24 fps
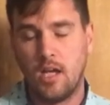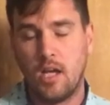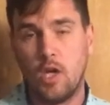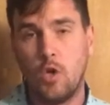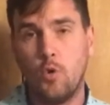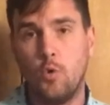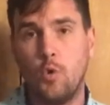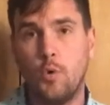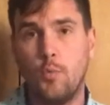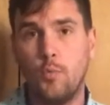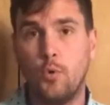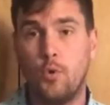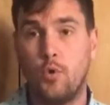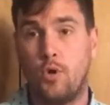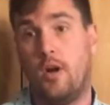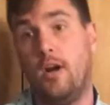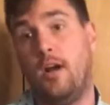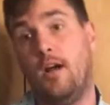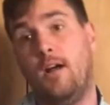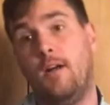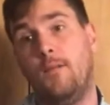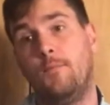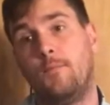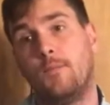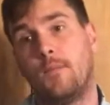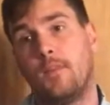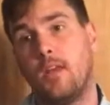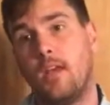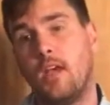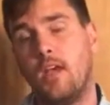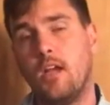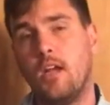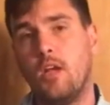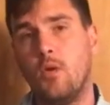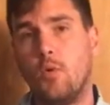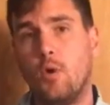iwamura.
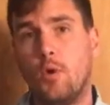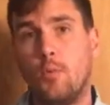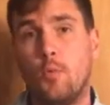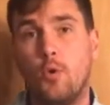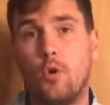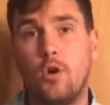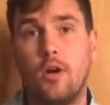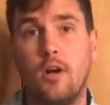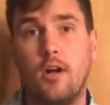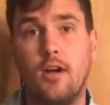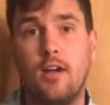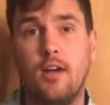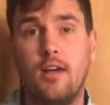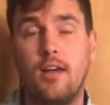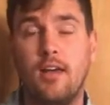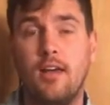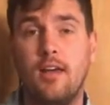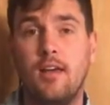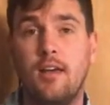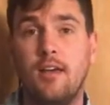Iwamura